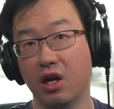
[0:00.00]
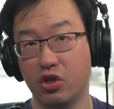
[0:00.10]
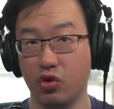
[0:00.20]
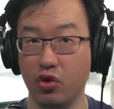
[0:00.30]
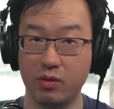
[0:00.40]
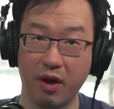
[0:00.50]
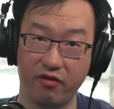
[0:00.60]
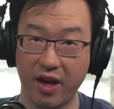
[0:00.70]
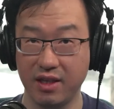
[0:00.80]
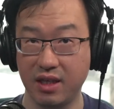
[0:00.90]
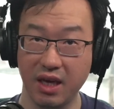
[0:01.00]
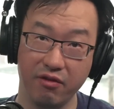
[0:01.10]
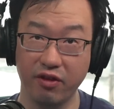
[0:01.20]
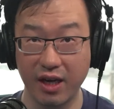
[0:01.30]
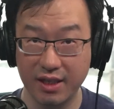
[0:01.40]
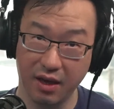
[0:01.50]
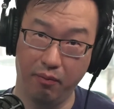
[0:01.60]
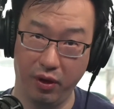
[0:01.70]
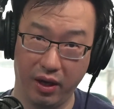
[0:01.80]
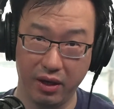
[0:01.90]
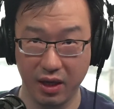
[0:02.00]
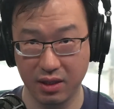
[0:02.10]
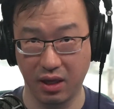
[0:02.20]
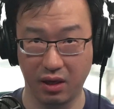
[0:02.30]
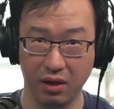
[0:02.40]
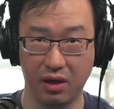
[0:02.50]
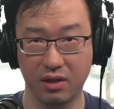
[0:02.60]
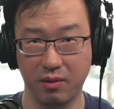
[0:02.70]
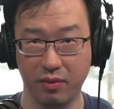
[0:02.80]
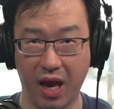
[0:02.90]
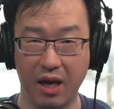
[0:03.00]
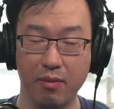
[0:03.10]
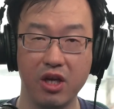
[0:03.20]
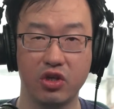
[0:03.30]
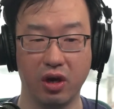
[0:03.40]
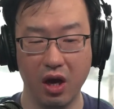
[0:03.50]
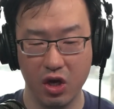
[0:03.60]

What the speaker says: to use my fancy invite template that has like some animation,